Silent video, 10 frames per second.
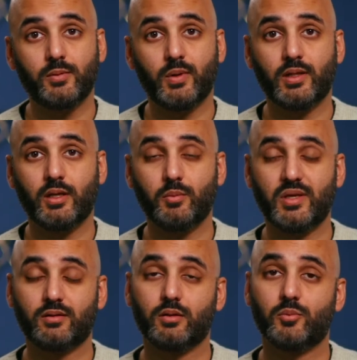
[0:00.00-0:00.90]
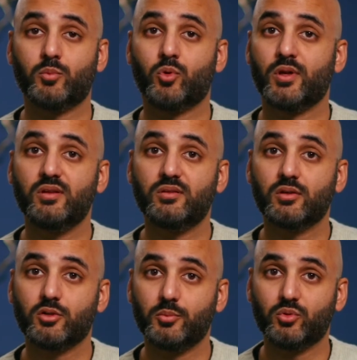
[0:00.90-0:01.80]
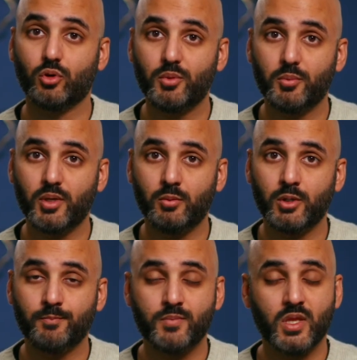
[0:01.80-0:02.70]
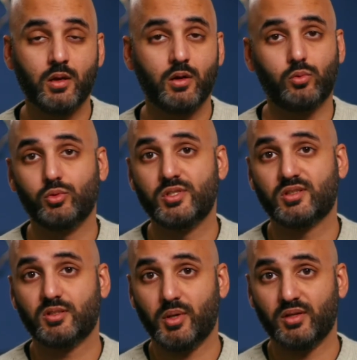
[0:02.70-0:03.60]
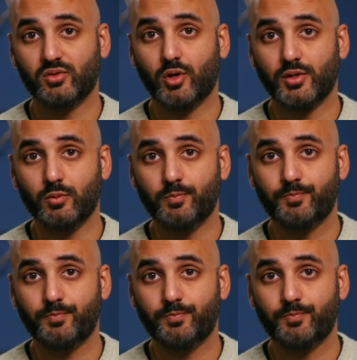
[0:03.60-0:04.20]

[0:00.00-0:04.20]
and then it makes it a little bit more easier to absorb the payment. Really just depends on you.